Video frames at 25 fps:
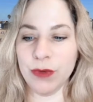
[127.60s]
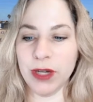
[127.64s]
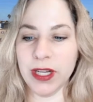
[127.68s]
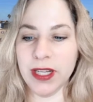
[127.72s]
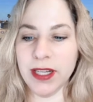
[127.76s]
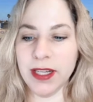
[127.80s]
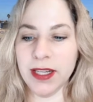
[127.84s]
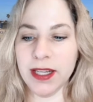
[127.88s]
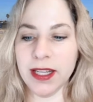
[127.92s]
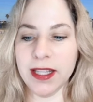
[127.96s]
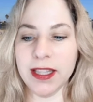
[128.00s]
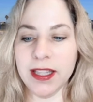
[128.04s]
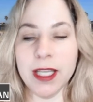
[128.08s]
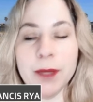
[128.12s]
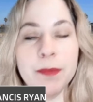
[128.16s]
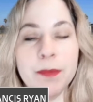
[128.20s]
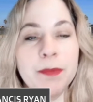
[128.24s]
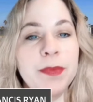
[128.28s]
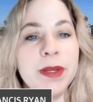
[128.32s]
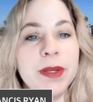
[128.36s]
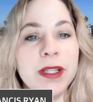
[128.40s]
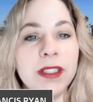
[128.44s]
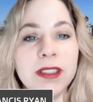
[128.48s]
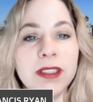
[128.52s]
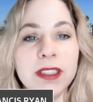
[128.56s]
and they built
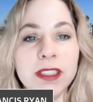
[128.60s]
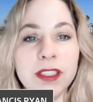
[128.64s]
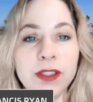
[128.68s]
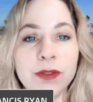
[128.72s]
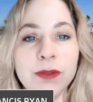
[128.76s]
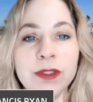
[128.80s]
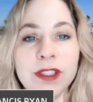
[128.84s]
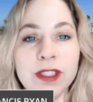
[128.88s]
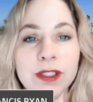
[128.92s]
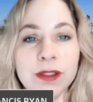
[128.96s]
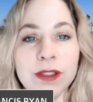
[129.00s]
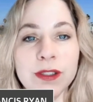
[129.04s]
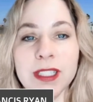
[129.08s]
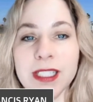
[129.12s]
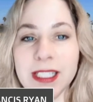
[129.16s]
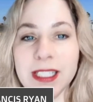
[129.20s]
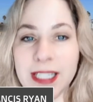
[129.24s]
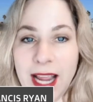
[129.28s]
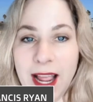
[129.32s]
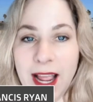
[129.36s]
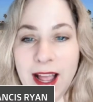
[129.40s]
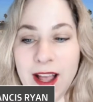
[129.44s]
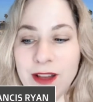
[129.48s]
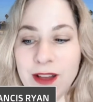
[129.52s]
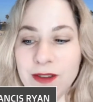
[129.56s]
this resort
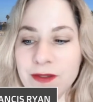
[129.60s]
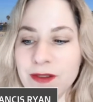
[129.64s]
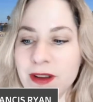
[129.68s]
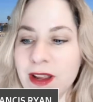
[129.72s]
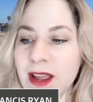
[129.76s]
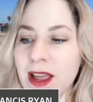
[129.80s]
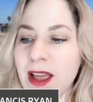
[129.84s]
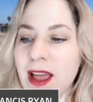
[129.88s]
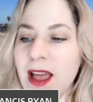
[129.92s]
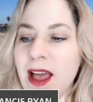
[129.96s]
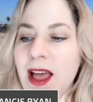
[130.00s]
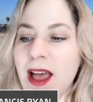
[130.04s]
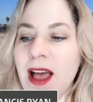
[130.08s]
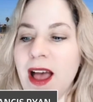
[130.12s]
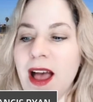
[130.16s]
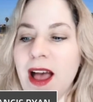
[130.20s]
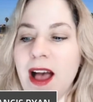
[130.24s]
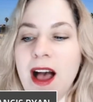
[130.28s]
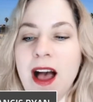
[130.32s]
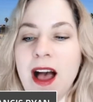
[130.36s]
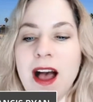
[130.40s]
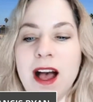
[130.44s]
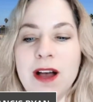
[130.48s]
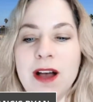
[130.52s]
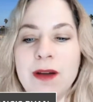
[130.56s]
town
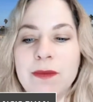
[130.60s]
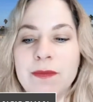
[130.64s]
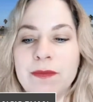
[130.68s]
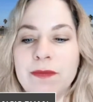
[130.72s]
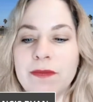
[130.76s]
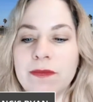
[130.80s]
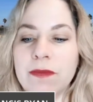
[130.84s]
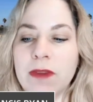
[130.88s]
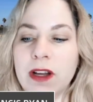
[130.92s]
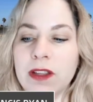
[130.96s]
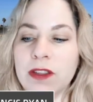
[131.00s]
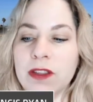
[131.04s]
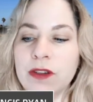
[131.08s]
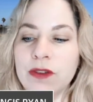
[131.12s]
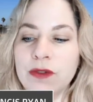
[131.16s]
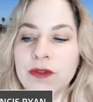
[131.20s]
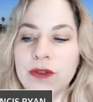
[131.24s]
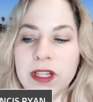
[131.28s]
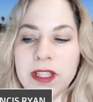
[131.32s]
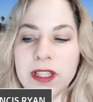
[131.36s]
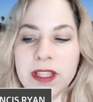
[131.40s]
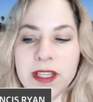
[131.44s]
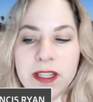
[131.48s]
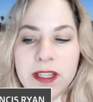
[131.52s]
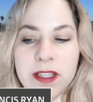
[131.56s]
um, on the north end of
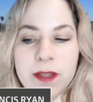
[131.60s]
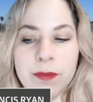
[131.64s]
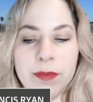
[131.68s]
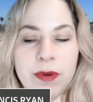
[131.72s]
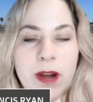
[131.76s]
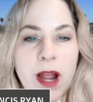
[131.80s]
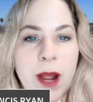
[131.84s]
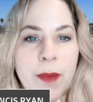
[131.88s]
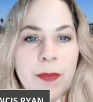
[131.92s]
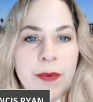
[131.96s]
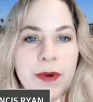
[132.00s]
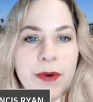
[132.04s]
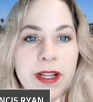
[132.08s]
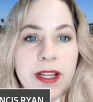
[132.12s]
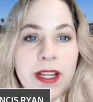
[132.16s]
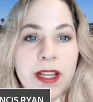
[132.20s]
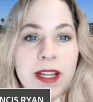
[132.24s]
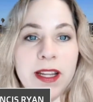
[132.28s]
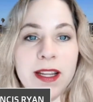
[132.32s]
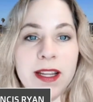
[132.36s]
the property